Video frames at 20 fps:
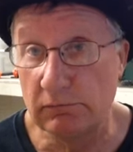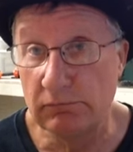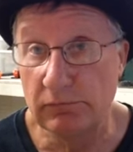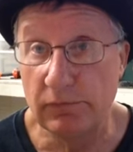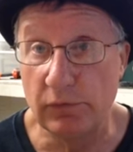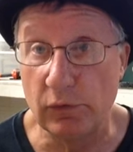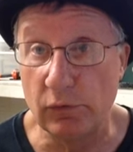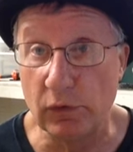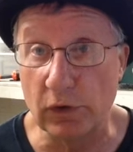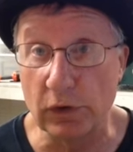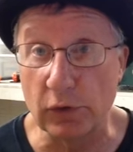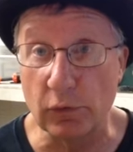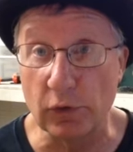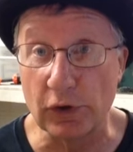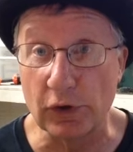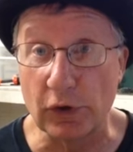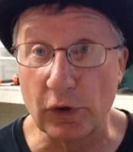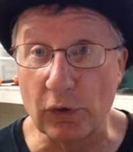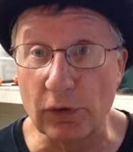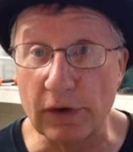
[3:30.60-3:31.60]
if you really
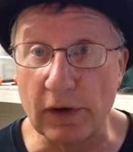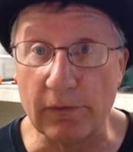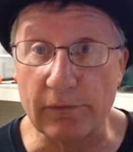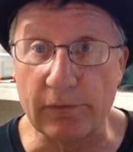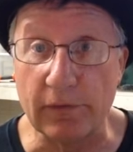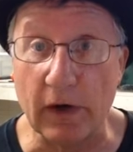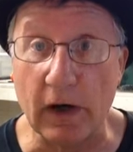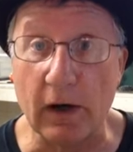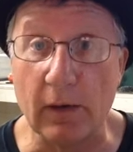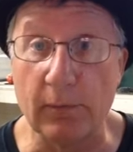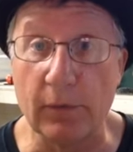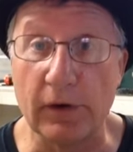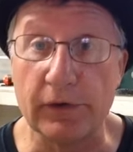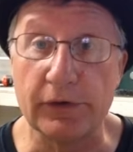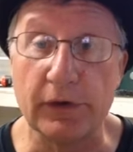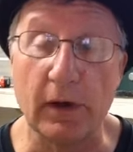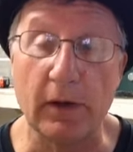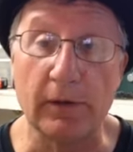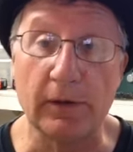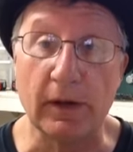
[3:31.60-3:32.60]
want to go that far.
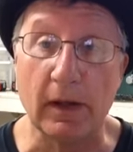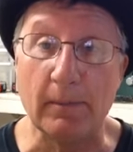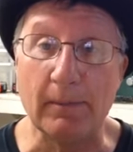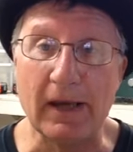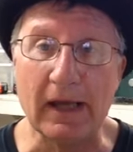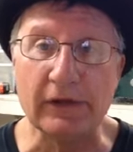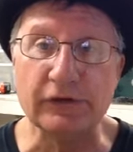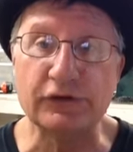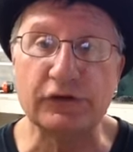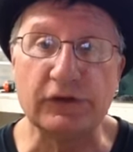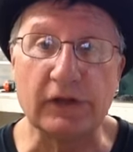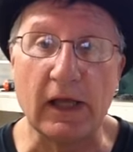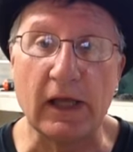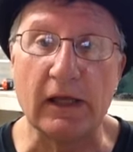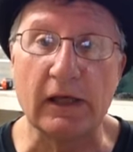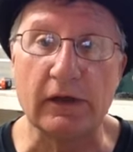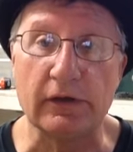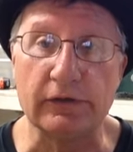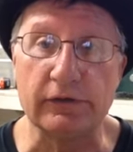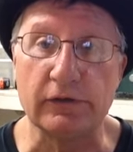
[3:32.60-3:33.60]
But their
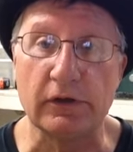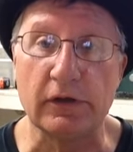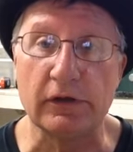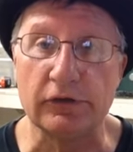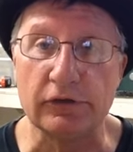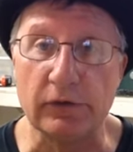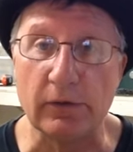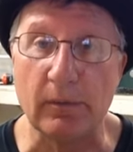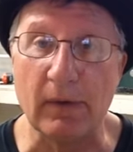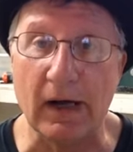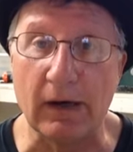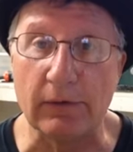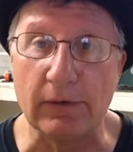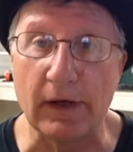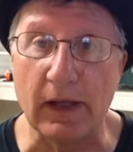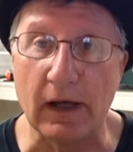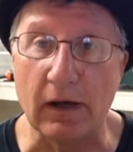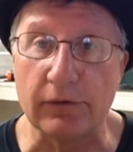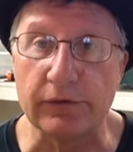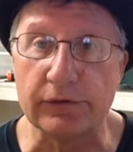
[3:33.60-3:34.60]
mainstay is the
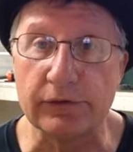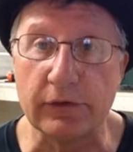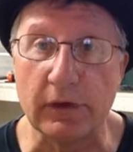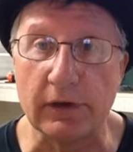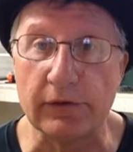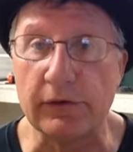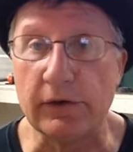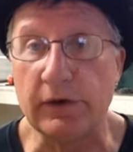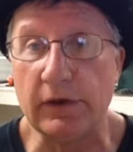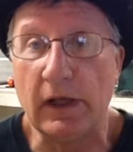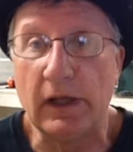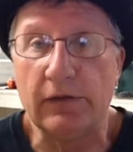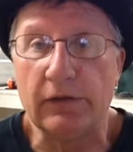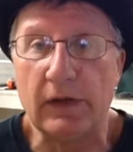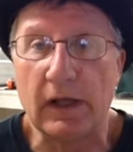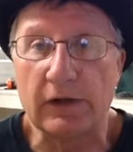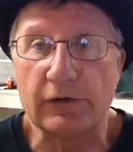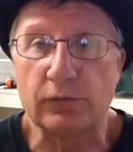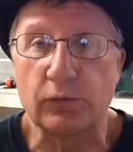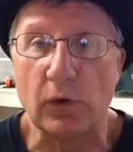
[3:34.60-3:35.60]
Mountain House, and
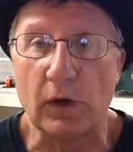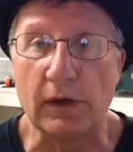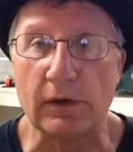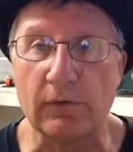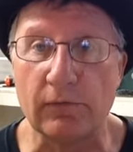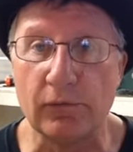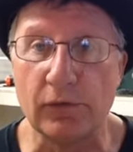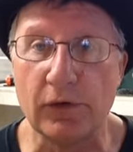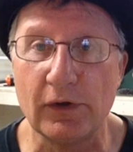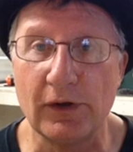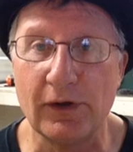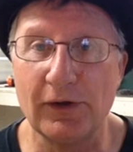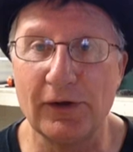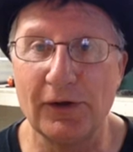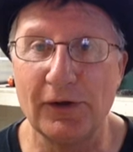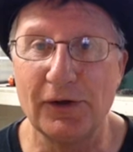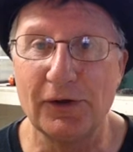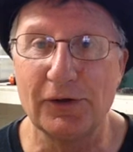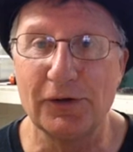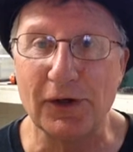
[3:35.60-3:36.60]
that's what
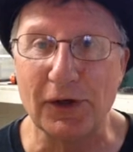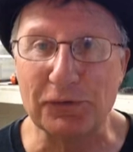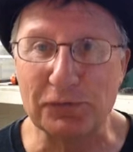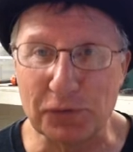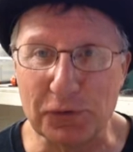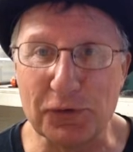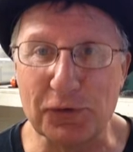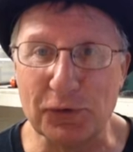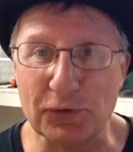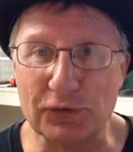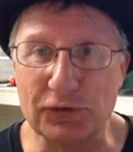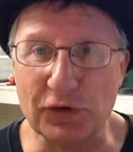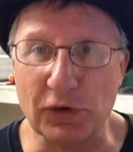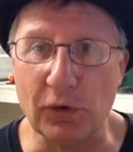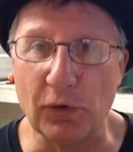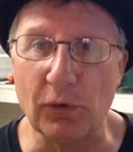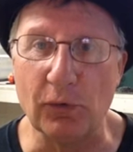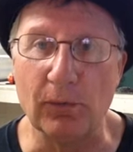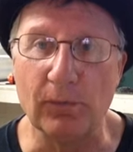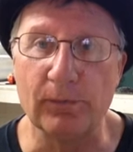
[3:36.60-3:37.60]
you
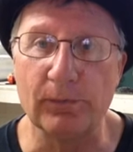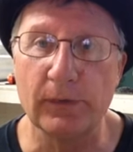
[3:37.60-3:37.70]
assume.